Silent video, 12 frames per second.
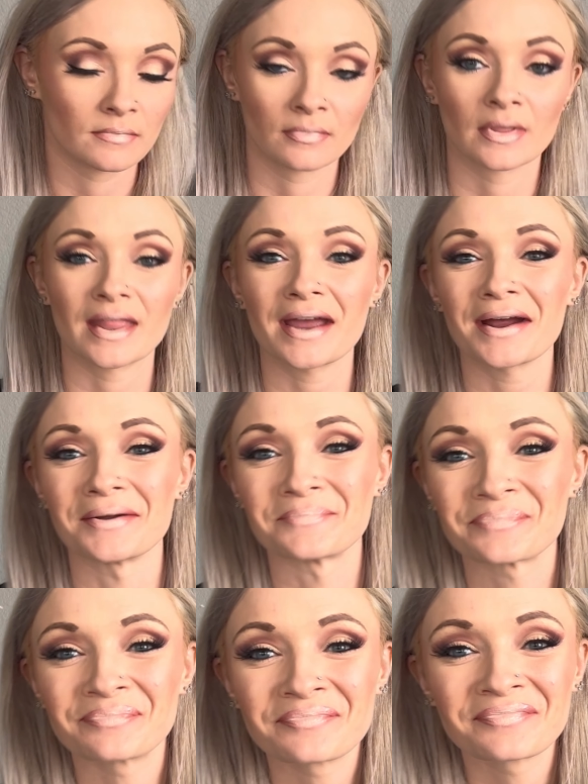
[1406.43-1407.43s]
There.
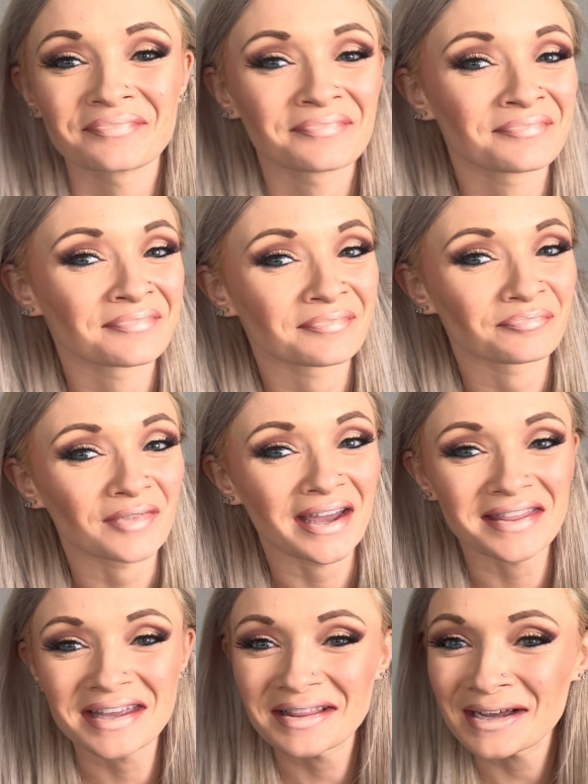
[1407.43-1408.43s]
I
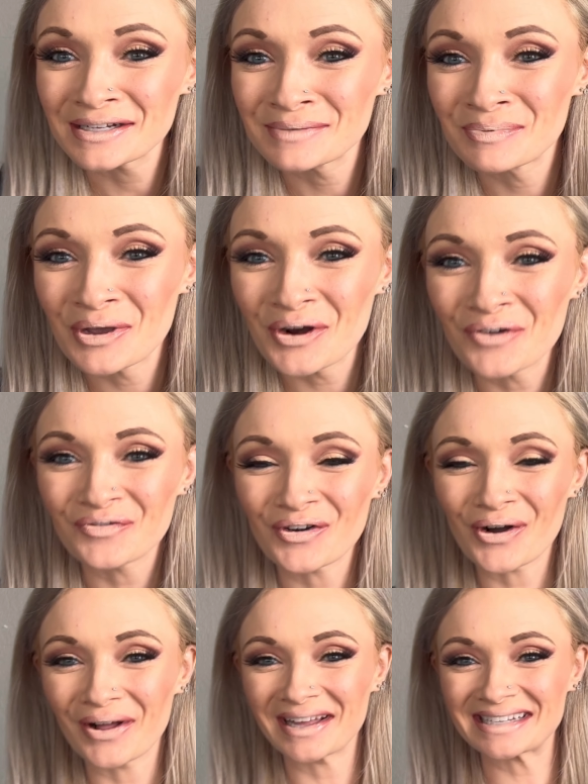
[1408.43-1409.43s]
think that's
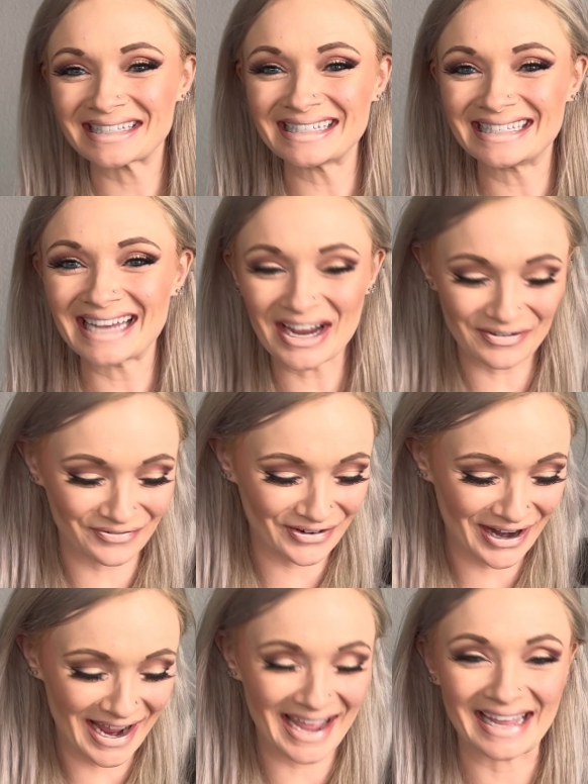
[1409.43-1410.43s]
beautiful. It's
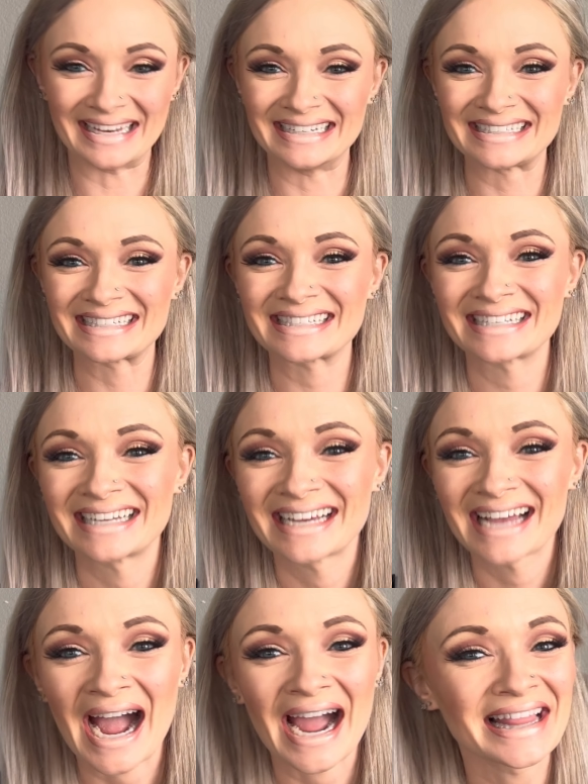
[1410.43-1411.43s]
different.
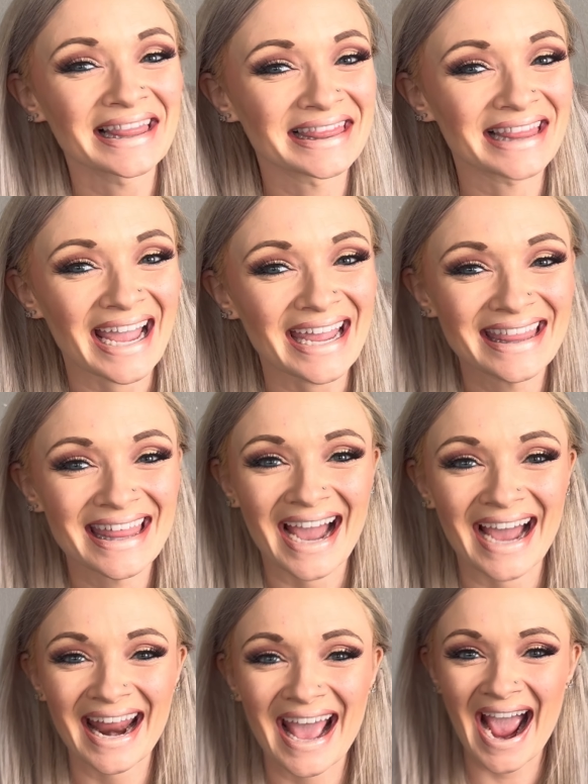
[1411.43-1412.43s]
I like
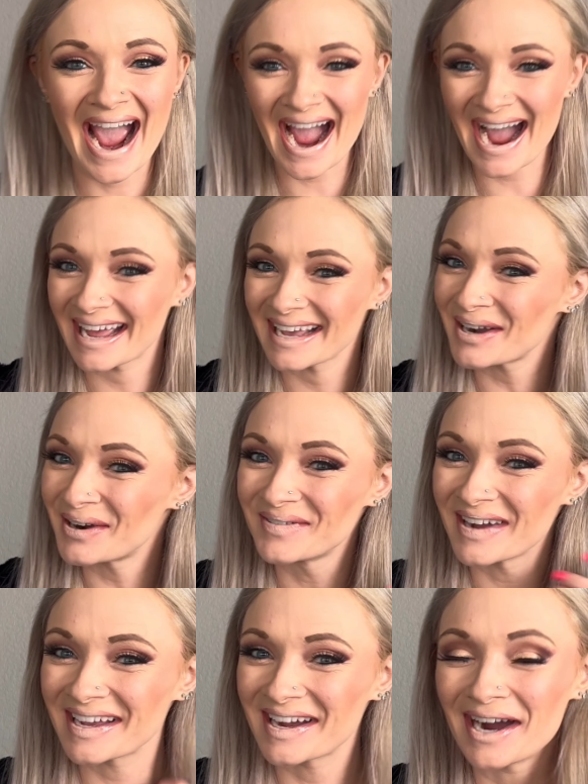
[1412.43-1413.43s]
that hack. Oh
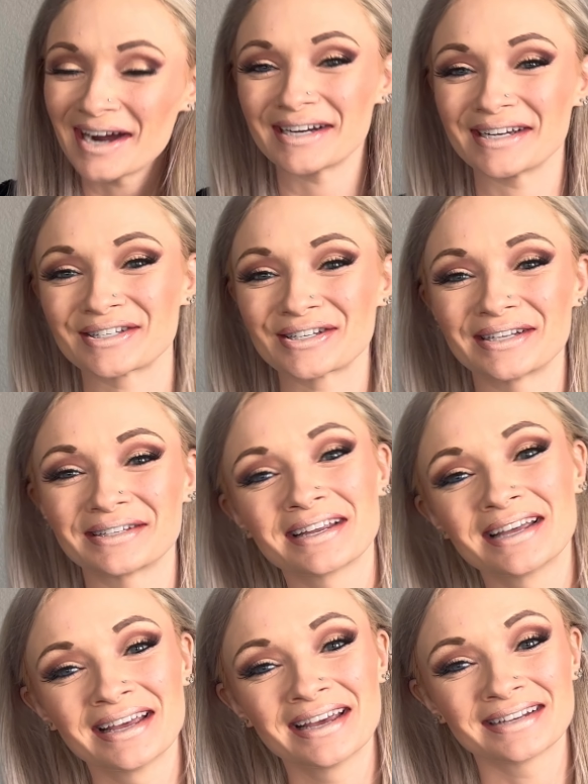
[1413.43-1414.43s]
my gosh. It
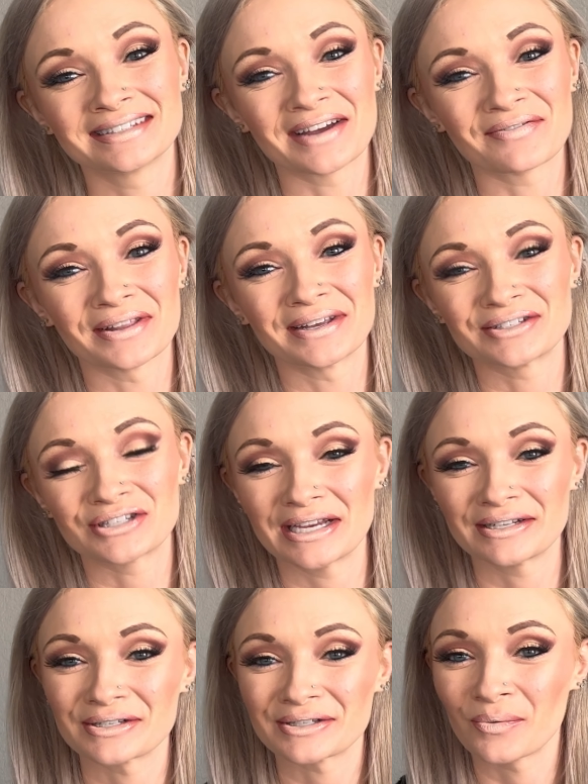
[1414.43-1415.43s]
definitely
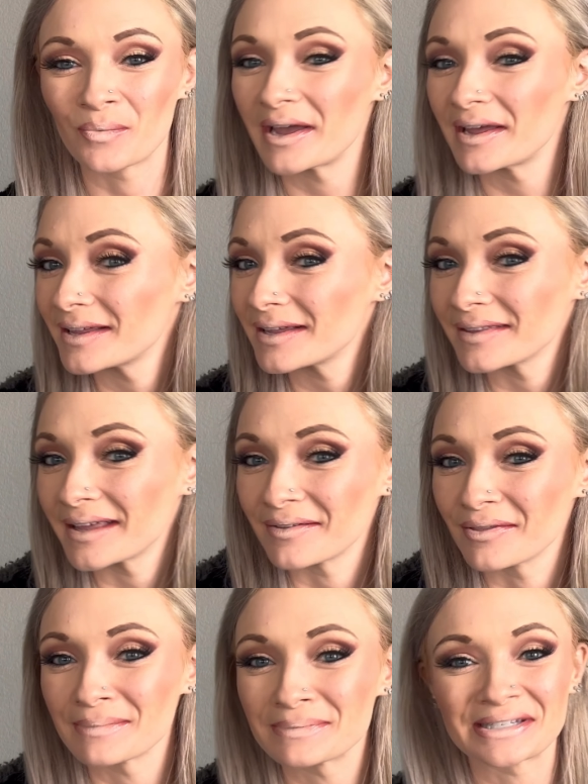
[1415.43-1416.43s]
changes the way like
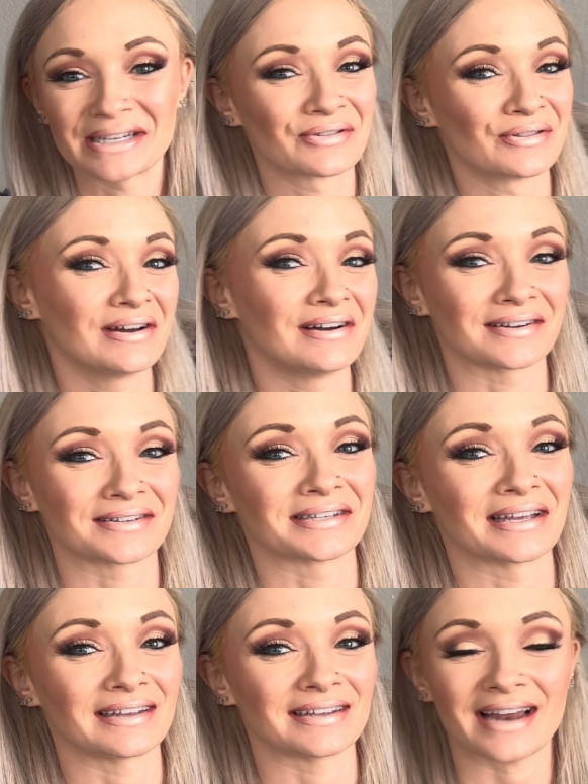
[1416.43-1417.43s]
lipstick looks.
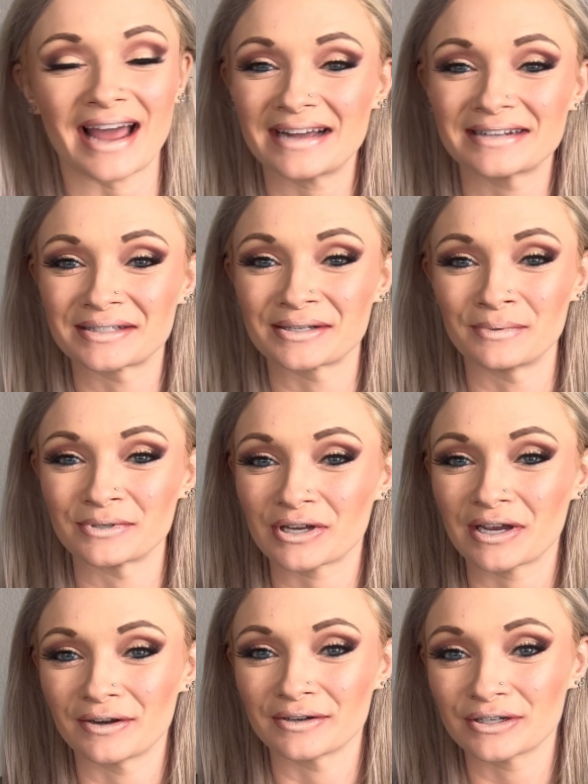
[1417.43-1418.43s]
Like it adds so much
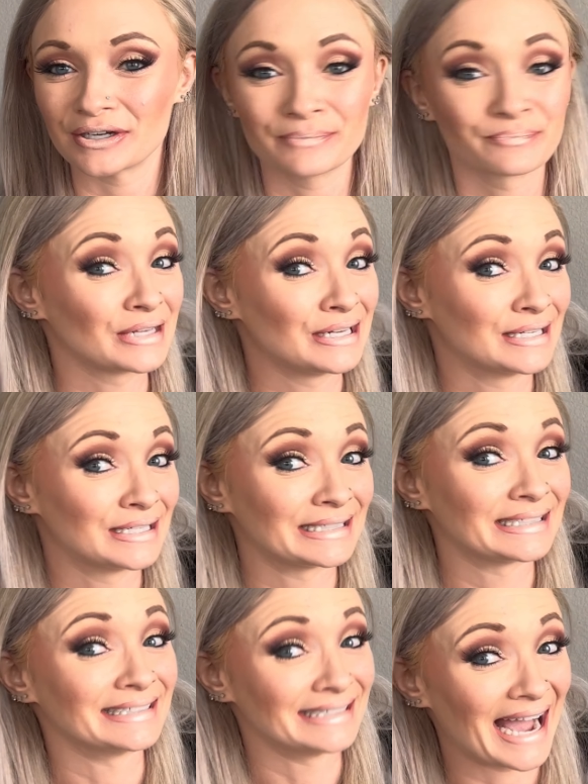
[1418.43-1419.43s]
character.
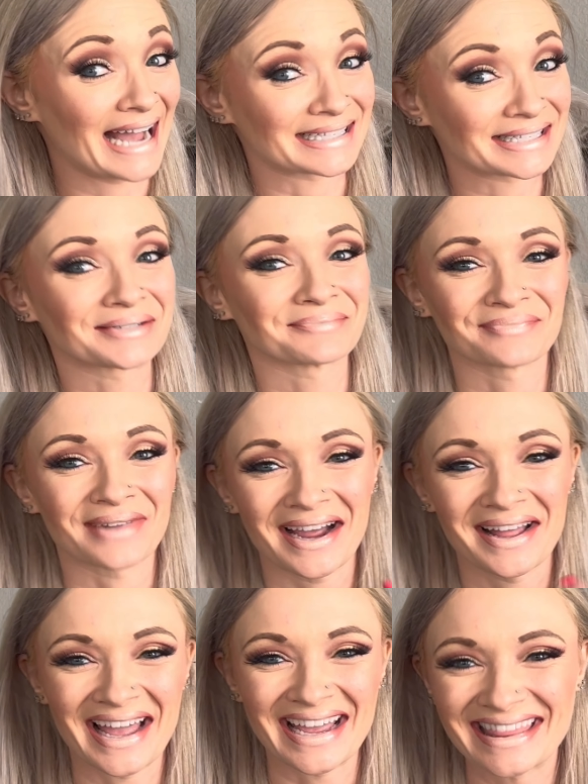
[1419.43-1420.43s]
Yes, I
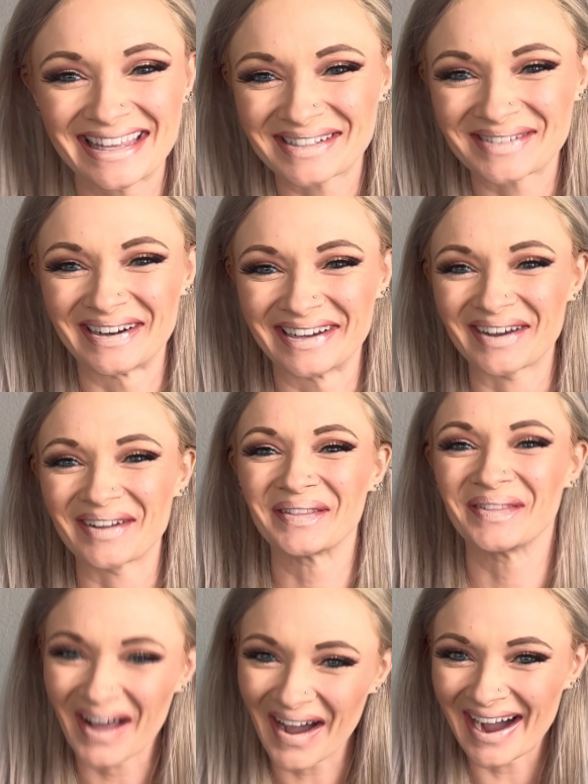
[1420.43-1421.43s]
like this one a
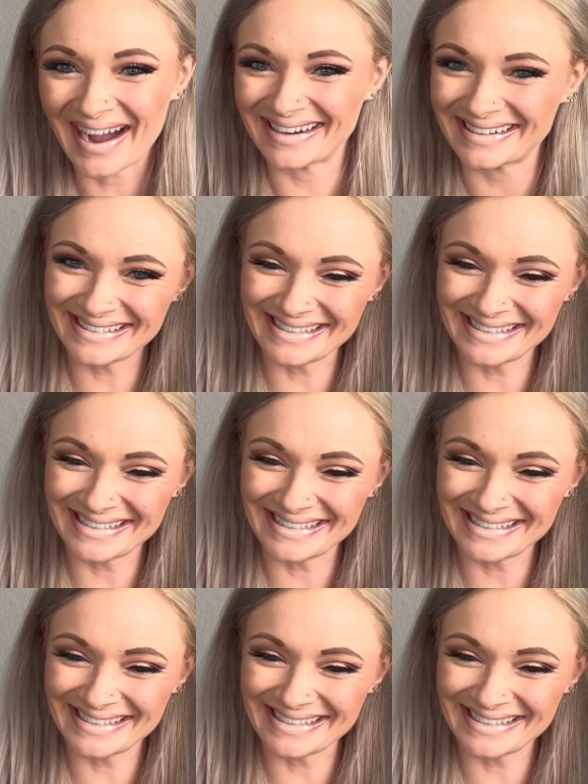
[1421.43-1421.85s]
lot.